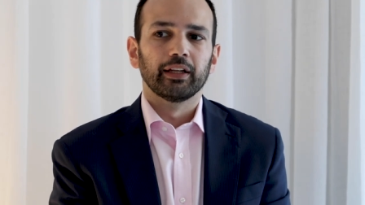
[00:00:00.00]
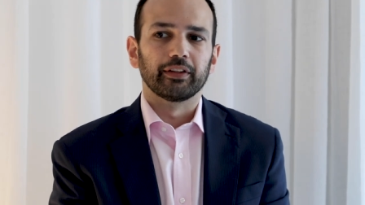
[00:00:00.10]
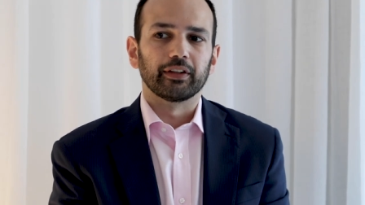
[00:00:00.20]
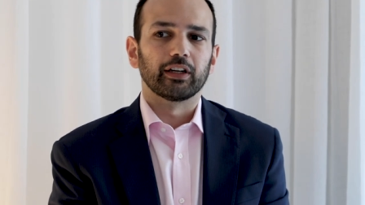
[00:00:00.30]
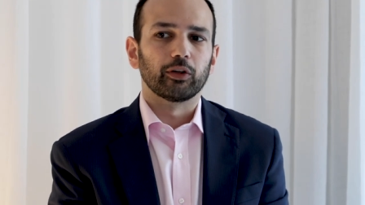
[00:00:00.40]

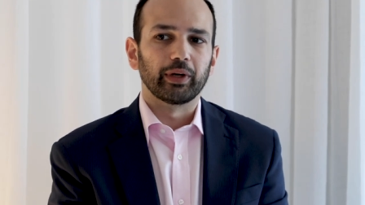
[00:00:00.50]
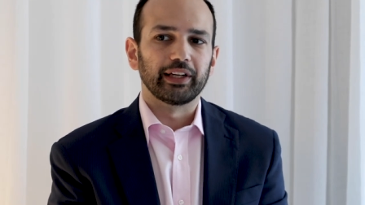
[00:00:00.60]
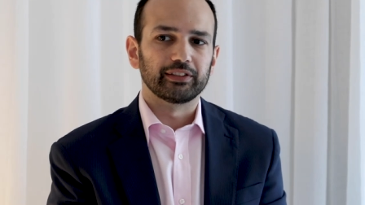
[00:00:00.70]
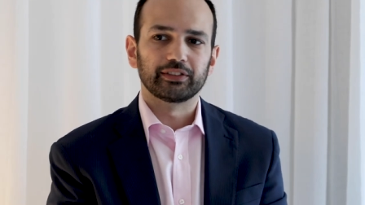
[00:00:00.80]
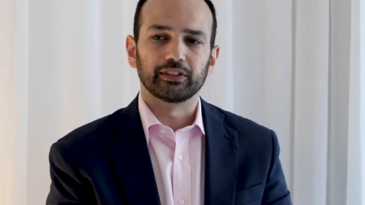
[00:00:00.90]
there are
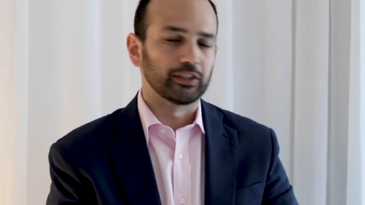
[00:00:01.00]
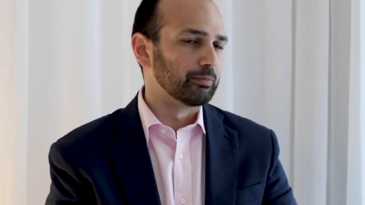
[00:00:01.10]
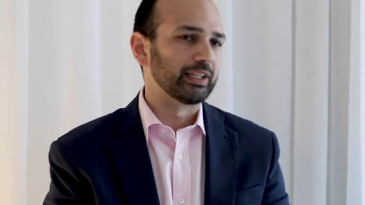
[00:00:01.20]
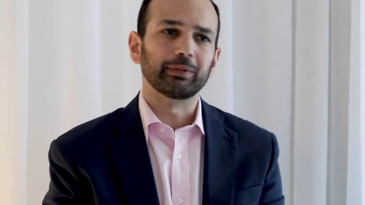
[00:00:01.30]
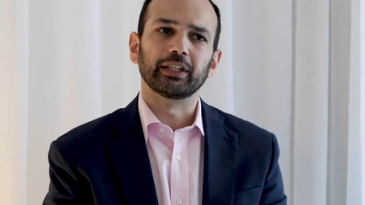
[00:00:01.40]
ways, there are
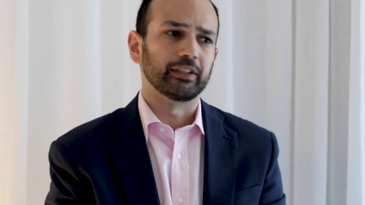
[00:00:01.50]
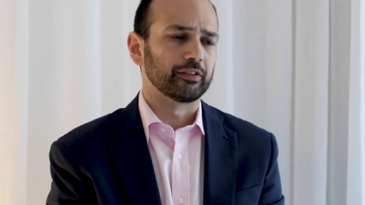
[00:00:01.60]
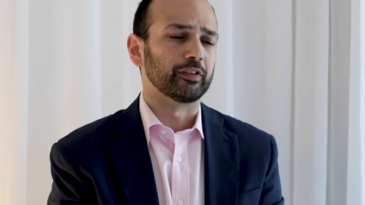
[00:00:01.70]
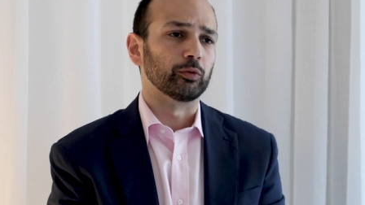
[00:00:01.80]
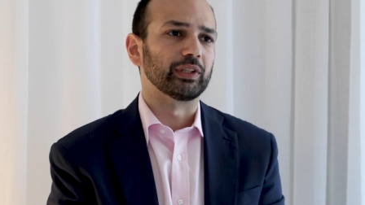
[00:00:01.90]
many, many
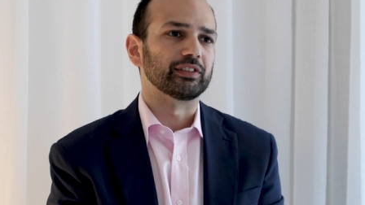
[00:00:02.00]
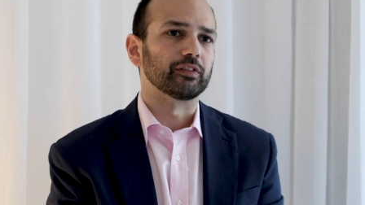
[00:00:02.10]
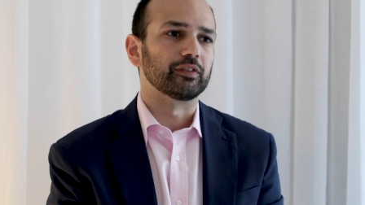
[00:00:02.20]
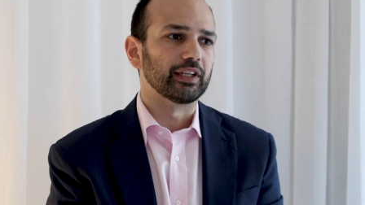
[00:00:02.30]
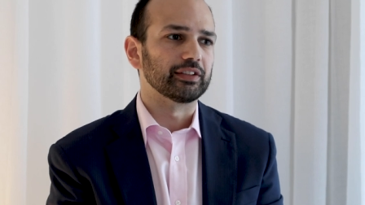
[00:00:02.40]
different ways to
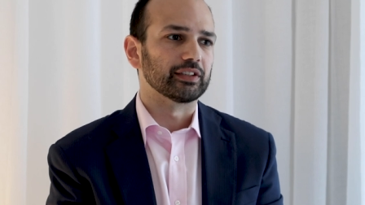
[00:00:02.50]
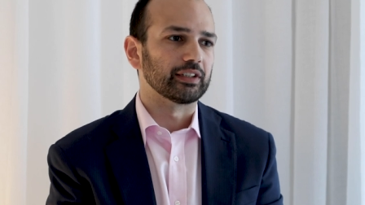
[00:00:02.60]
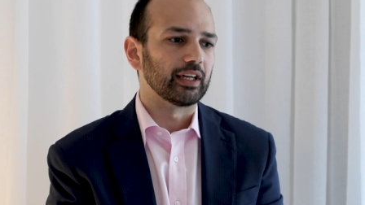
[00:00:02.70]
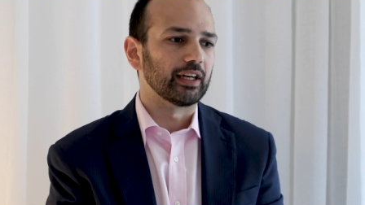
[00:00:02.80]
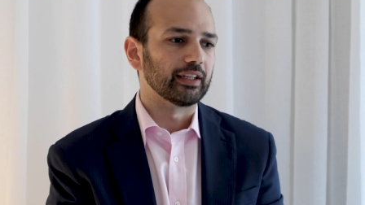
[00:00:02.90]
phrase
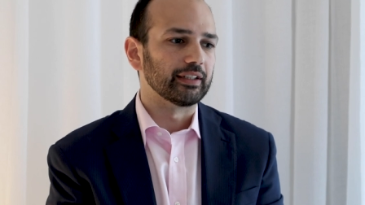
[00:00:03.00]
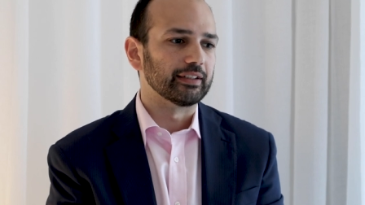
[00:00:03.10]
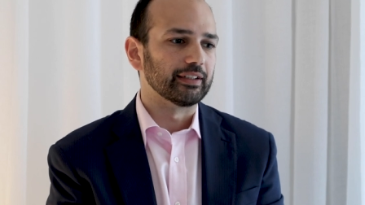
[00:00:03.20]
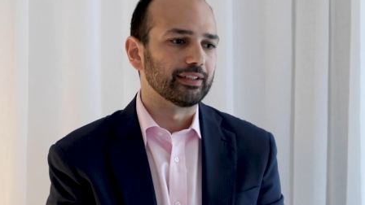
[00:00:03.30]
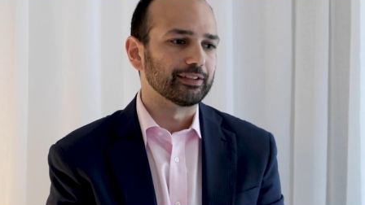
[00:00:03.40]
it.
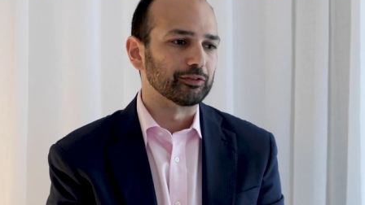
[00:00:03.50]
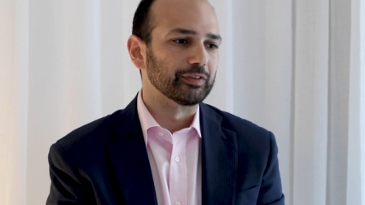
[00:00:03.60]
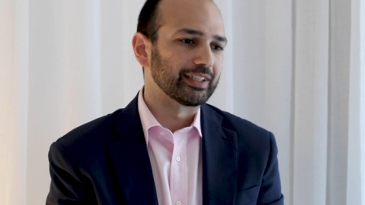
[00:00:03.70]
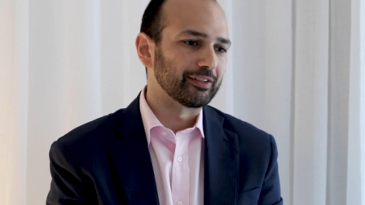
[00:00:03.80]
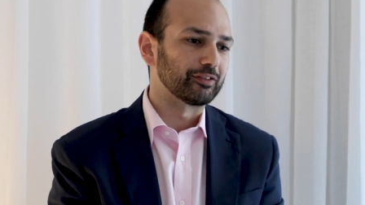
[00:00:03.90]
And uh, sort
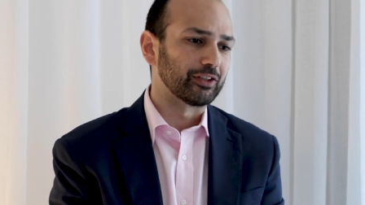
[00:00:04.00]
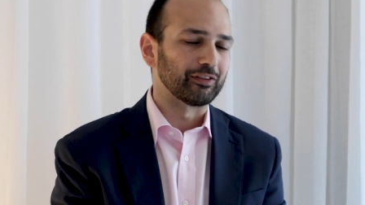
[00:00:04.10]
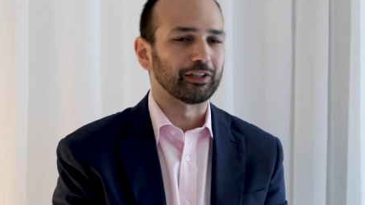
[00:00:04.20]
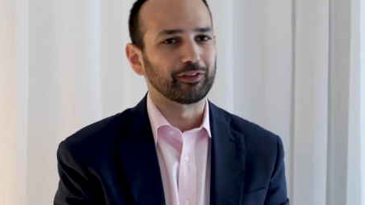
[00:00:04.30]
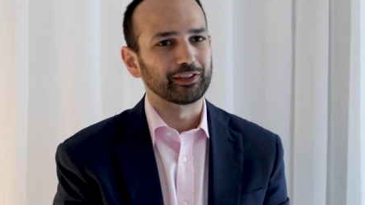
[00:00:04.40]
nothing
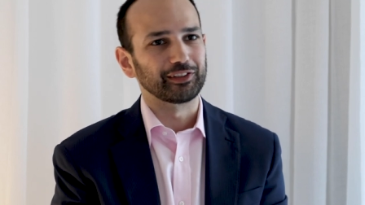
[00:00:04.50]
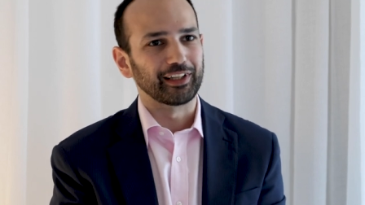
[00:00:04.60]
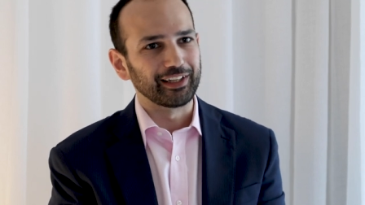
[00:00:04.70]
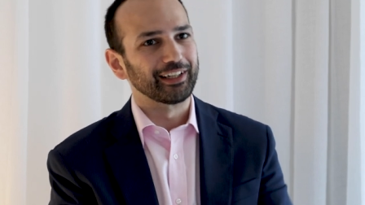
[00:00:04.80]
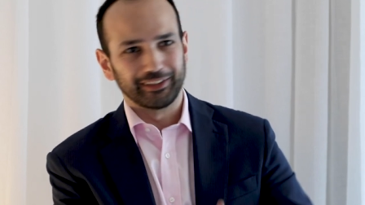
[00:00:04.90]
traveling faster
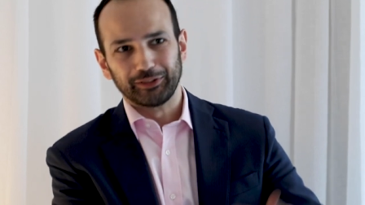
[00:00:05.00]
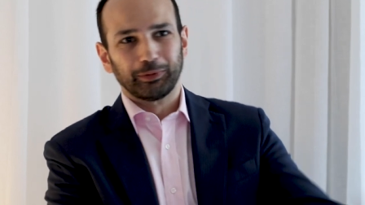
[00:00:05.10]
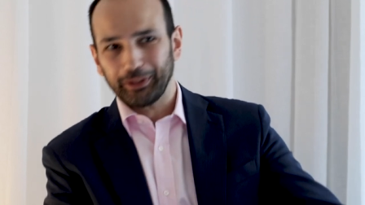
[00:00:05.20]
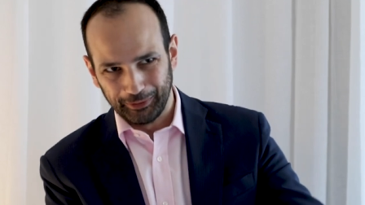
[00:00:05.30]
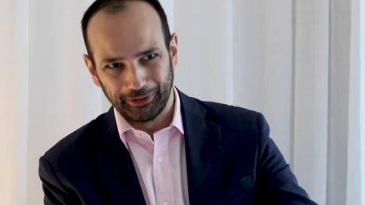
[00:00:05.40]
than light is
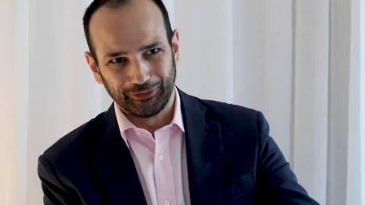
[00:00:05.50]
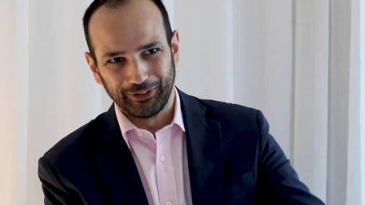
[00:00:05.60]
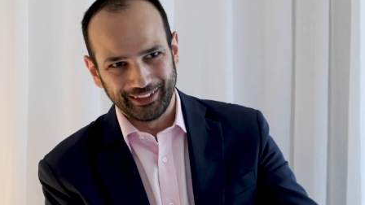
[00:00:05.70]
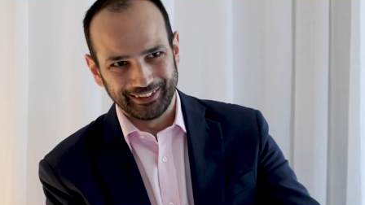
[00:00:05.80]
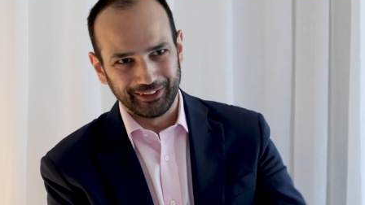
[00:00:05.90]
one way of
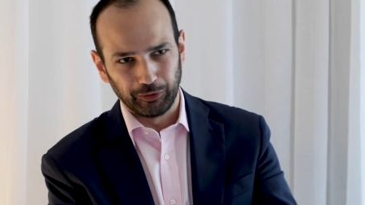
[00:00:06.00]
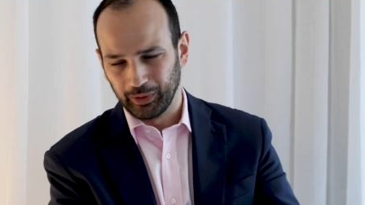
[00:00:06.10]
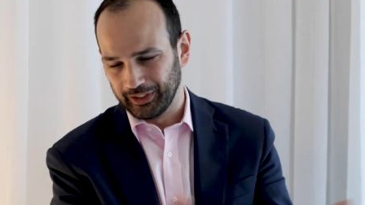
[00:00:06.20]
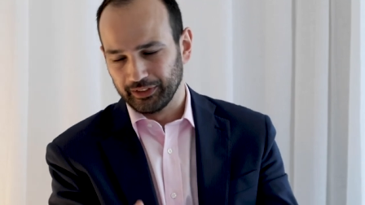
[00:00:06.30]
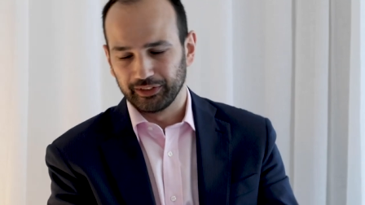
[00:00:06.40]
phrasing or
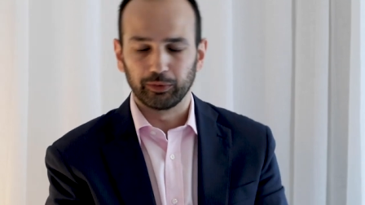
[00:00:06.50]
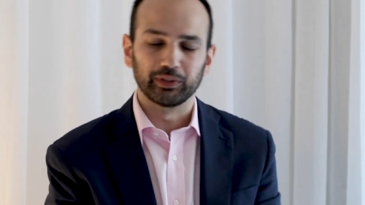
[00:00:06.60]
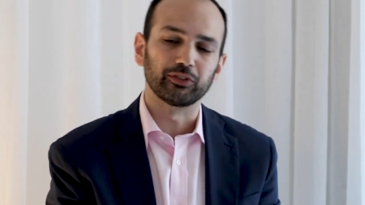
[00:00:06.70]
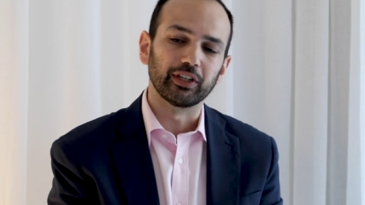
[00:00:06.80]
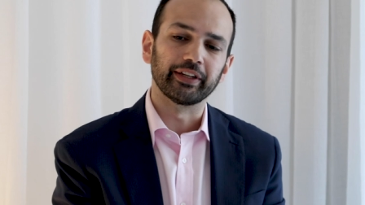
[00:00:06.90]
one
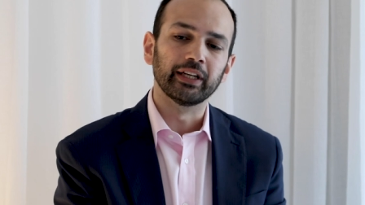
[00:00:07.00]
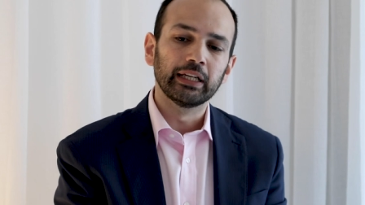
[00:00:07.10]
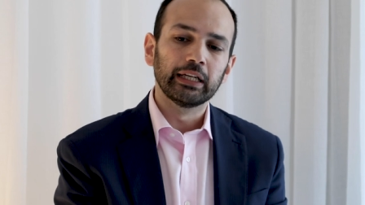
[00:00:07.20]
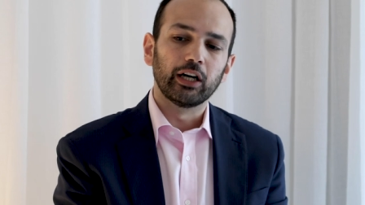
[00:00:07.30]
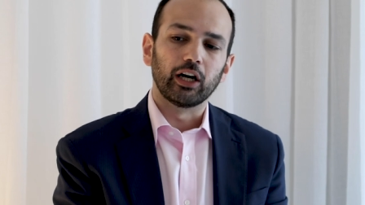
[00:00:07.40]
consequence rather
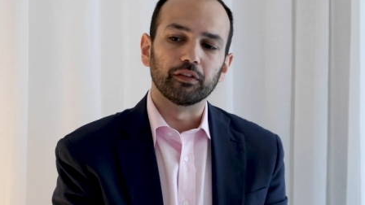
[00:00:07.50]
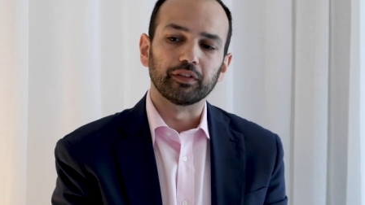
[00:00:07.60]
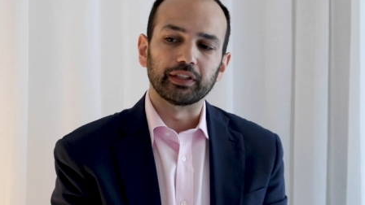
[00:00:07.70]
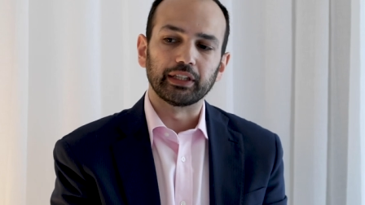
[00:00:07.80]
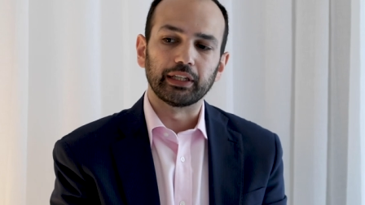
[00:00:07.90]

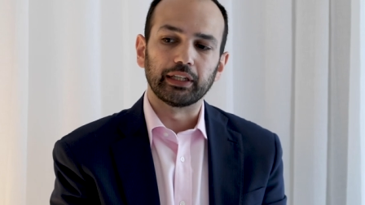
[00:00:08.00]
of it.